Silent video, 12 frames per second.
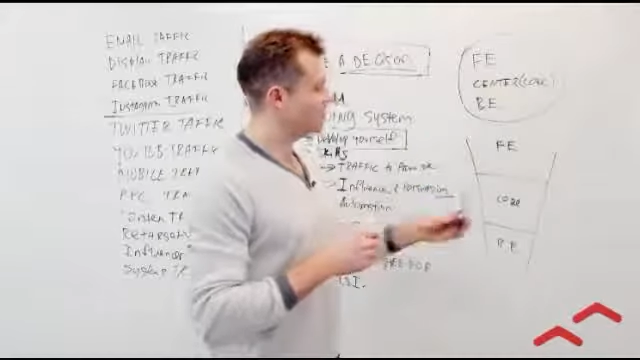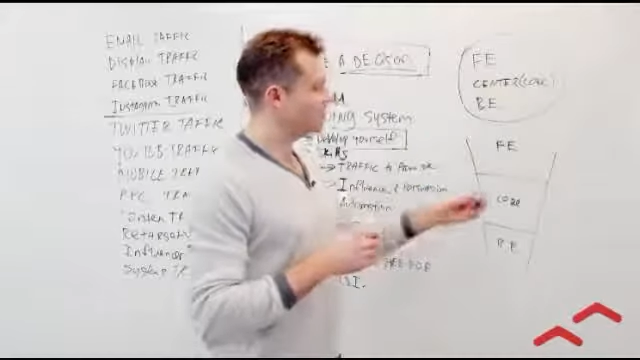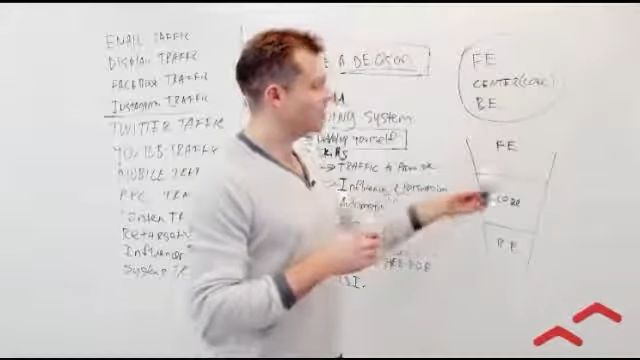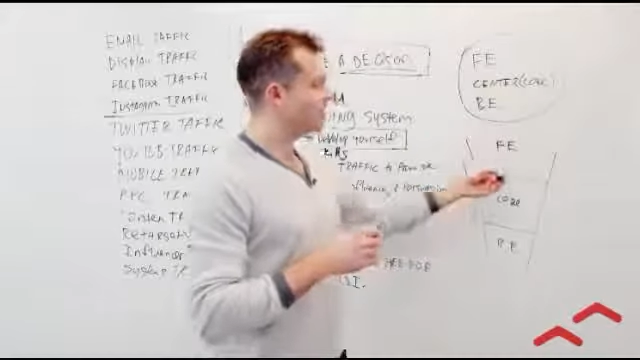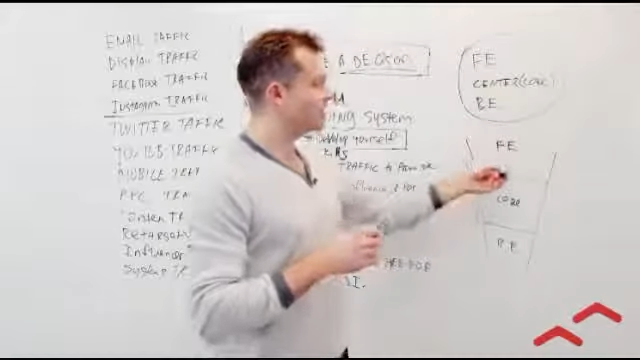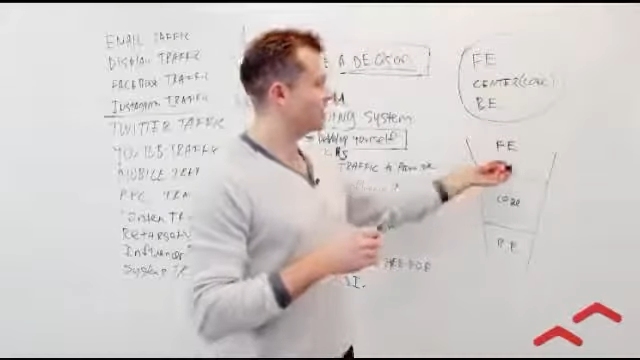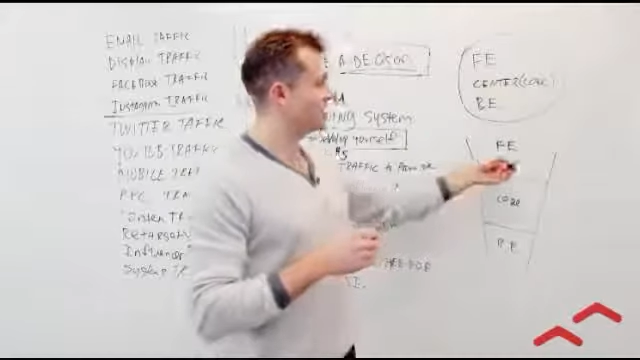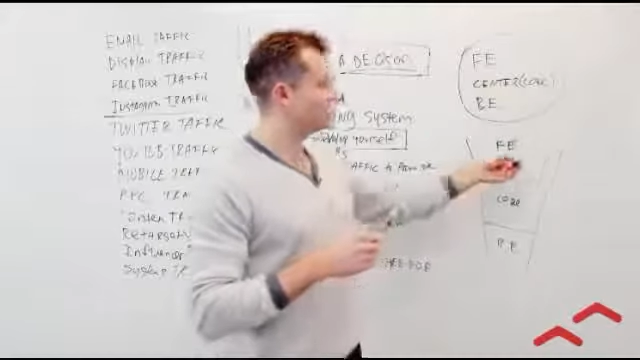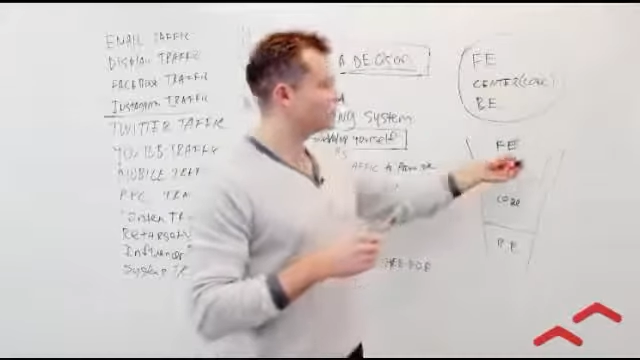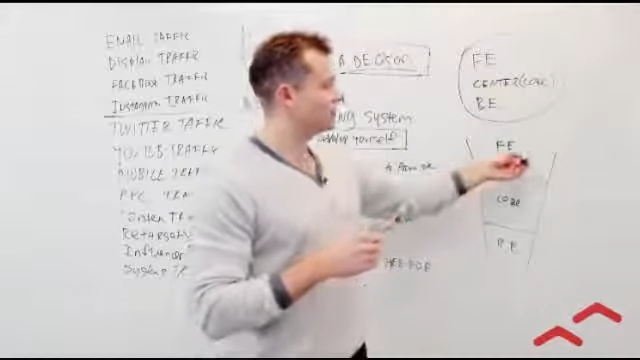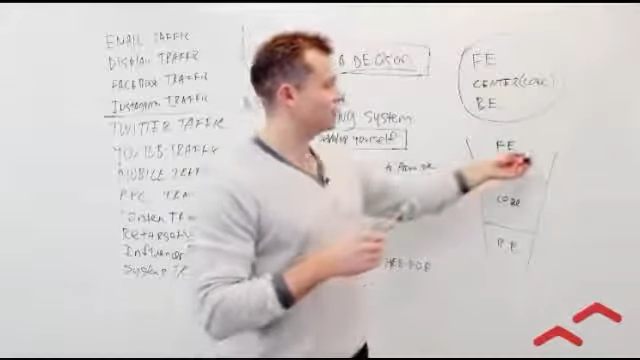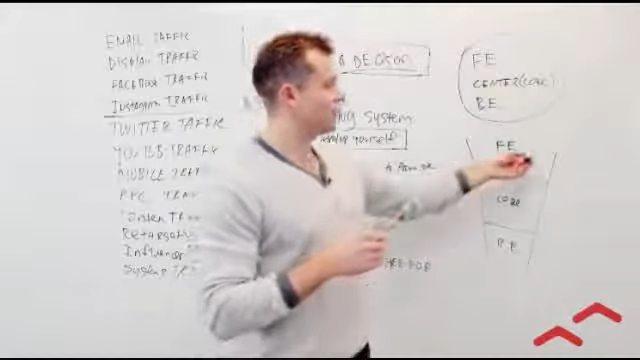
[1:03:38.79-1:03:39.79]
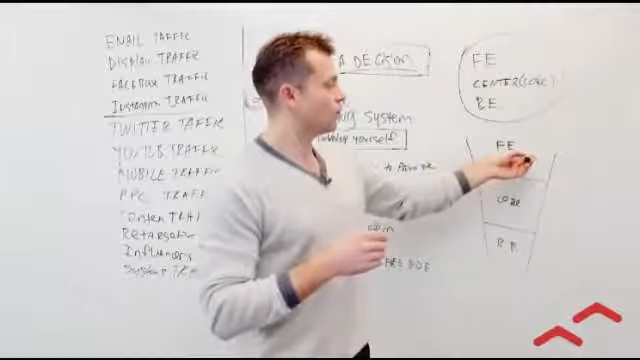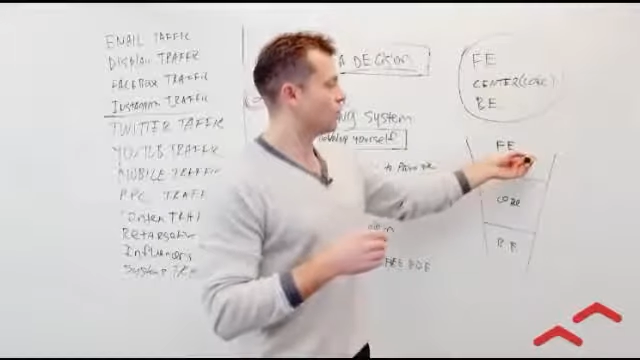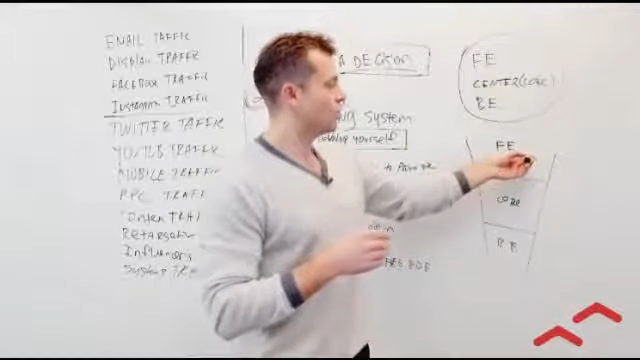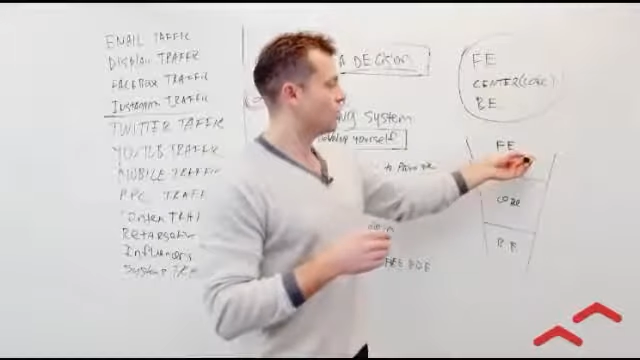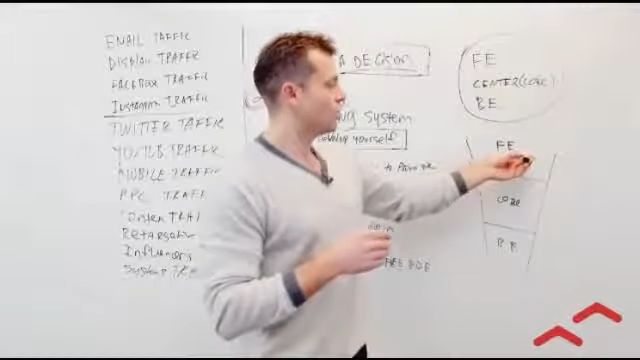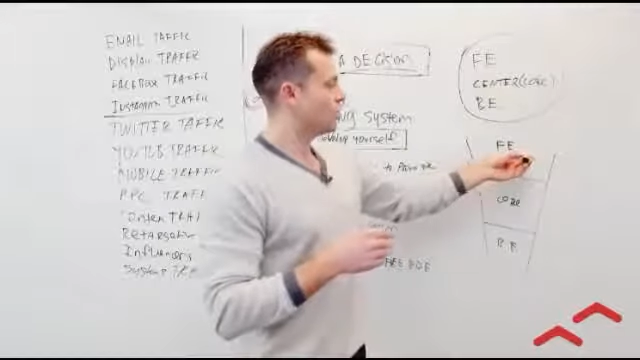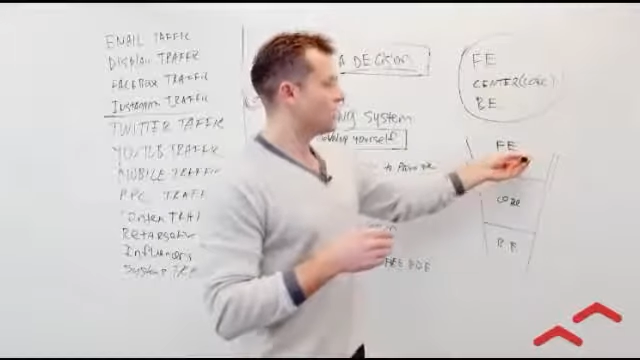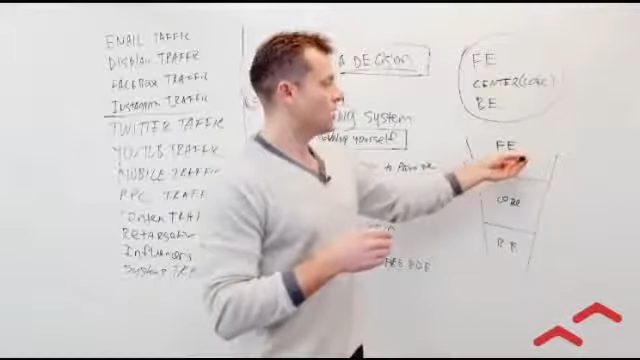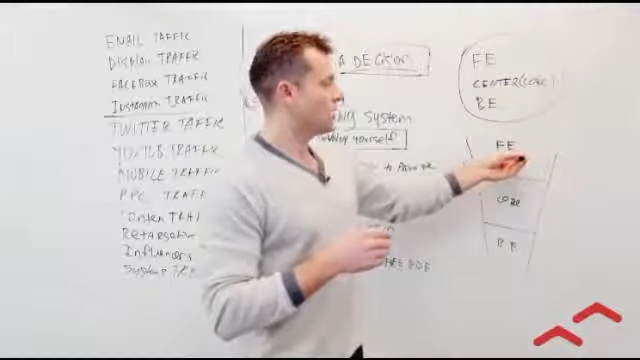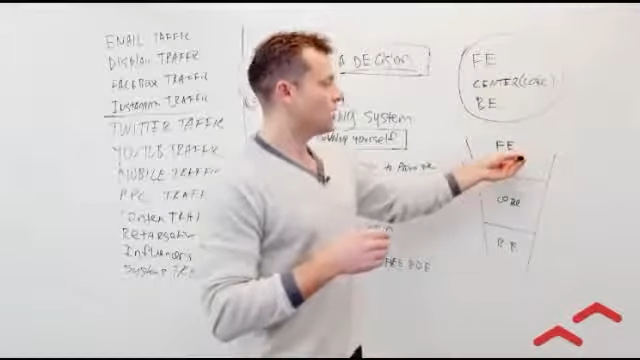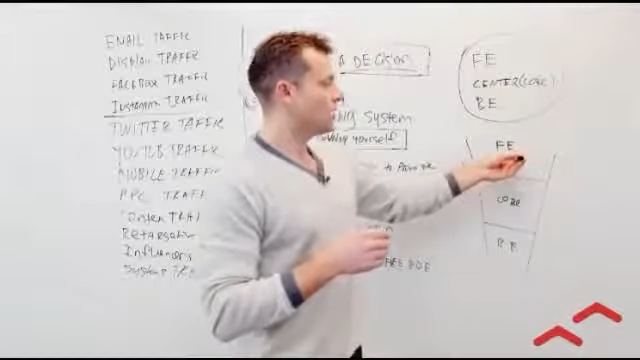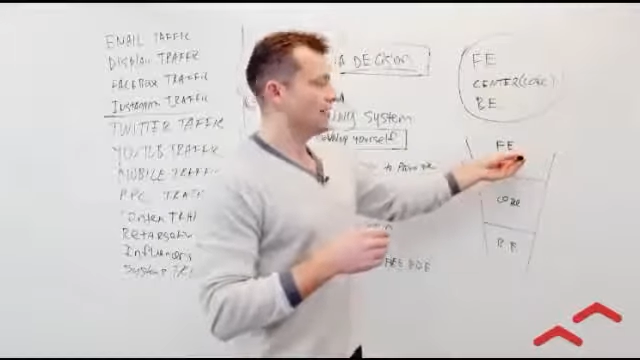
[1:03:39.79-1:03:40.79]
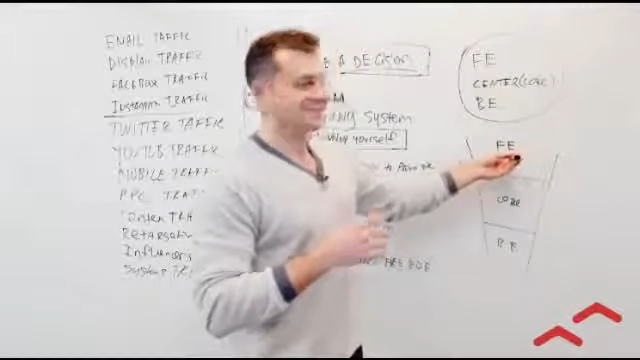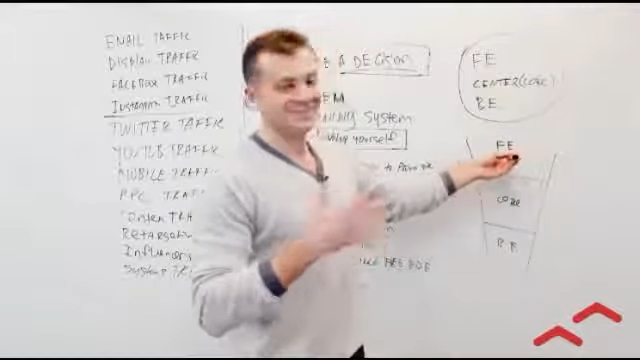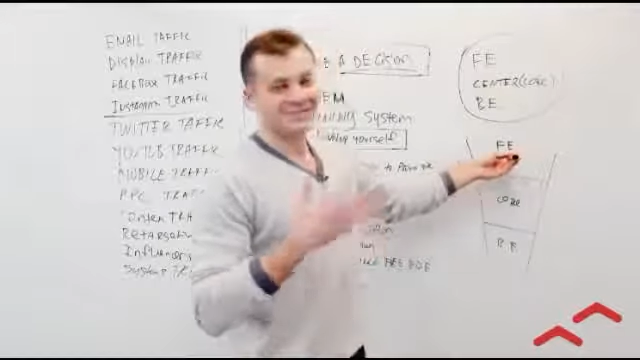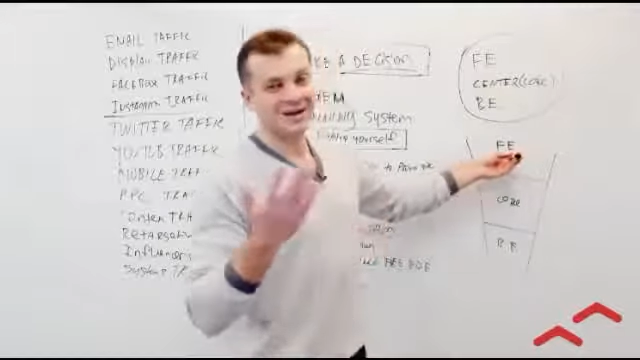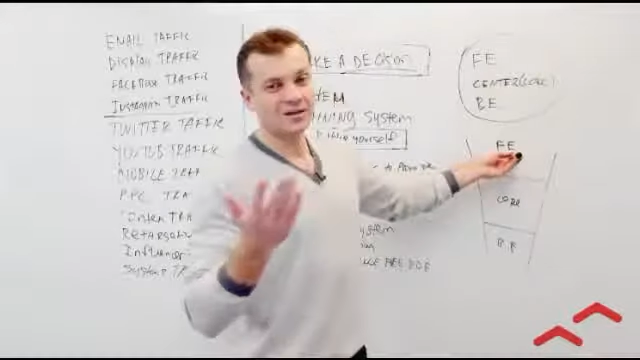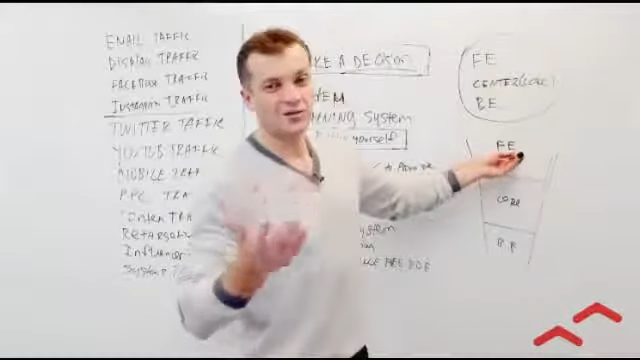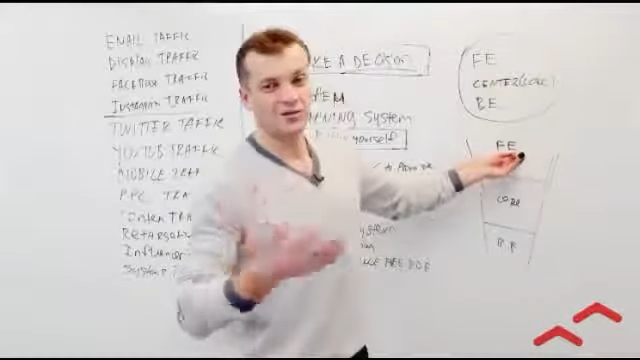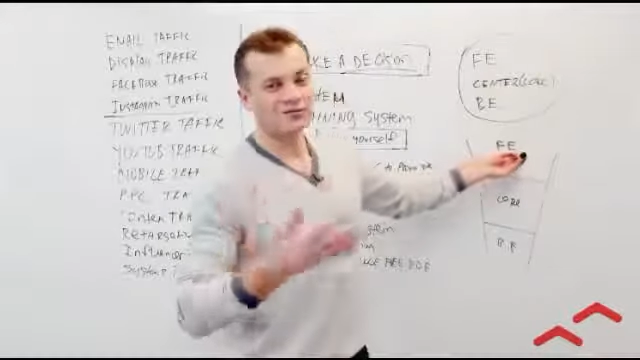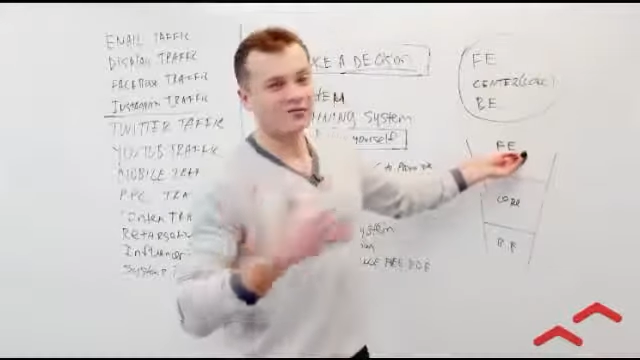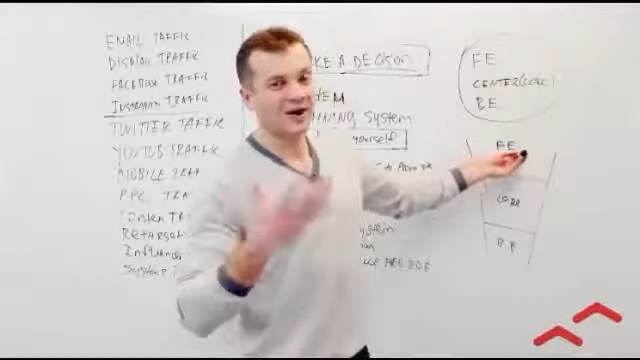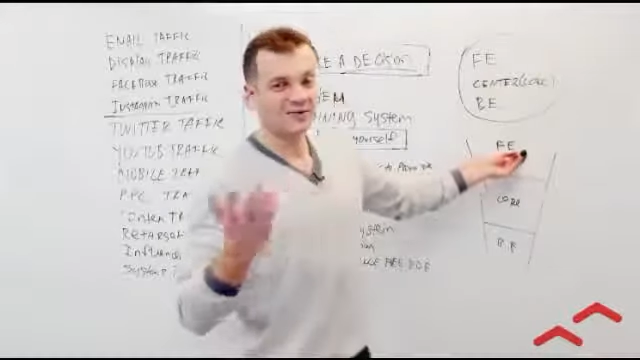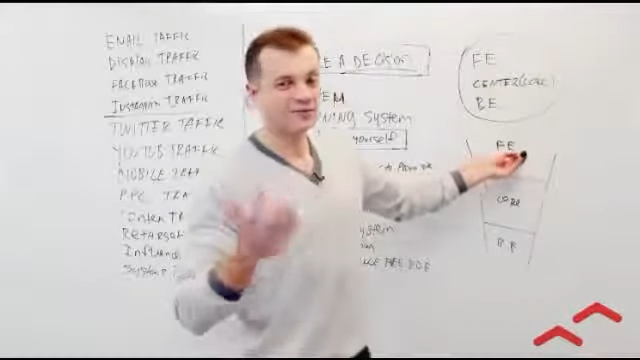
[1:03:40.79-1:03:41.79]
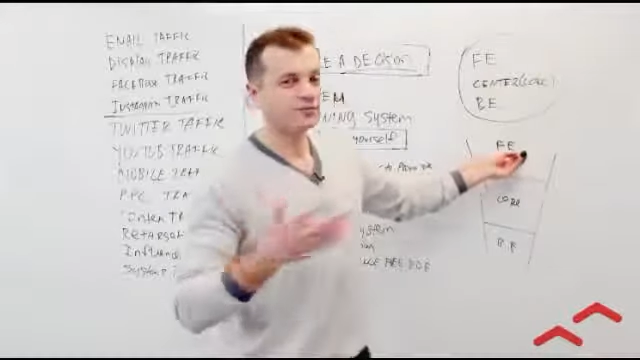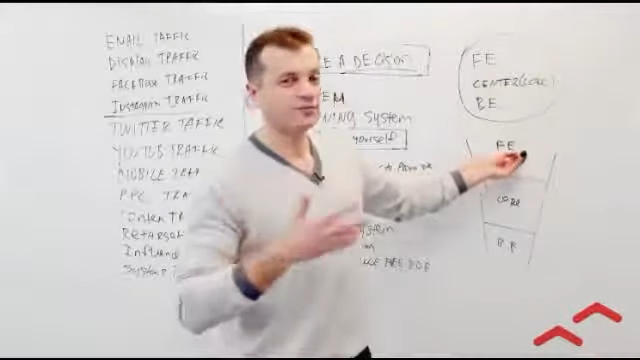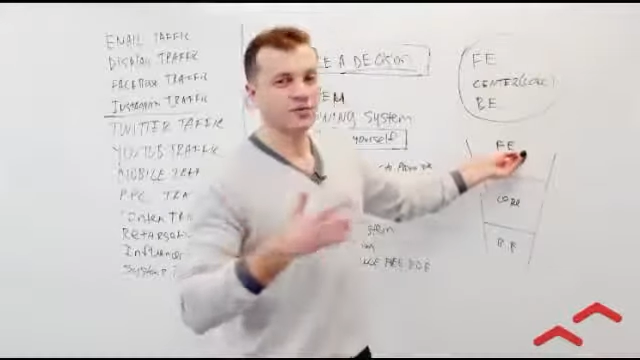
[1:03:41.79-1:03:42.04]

Maybe they get you in for $1, $5,